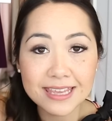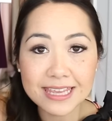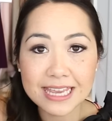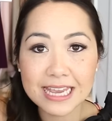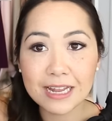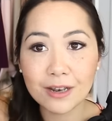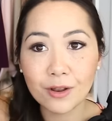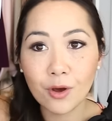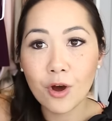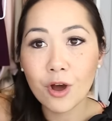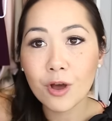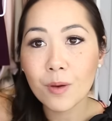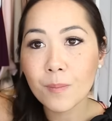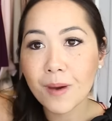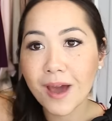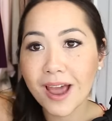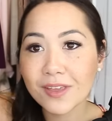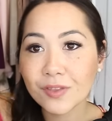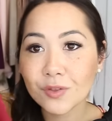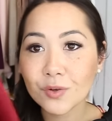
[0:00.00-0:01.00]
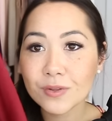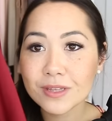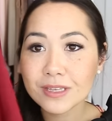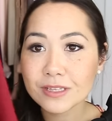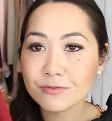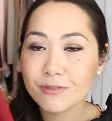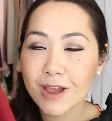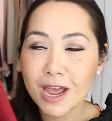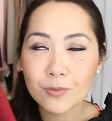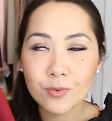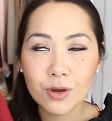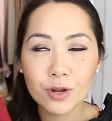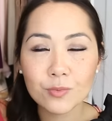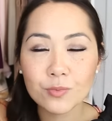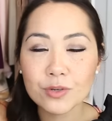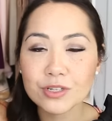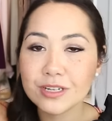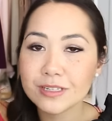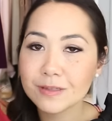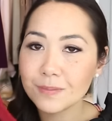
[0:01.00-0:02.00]
year long, but I thought this red
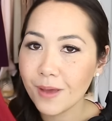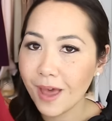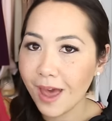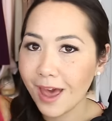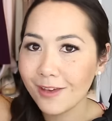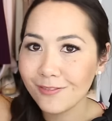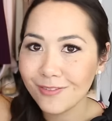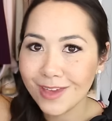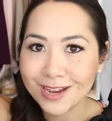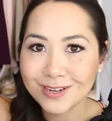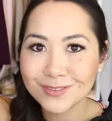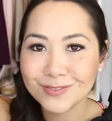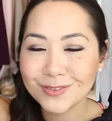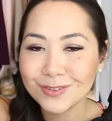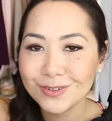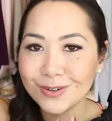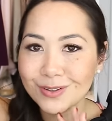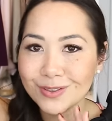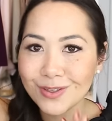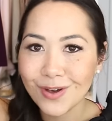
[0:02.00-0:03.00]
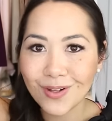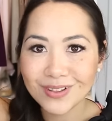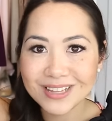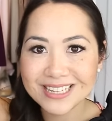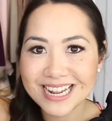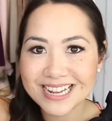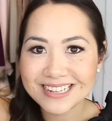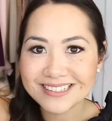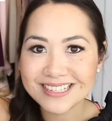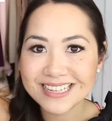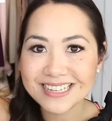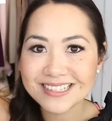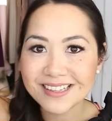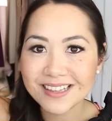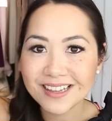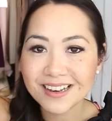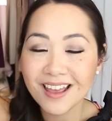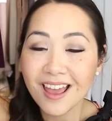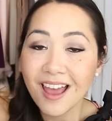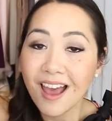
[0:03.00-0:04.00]
one was just perfect for the holiday
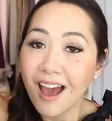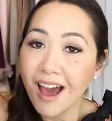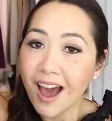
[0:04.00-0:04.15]
season.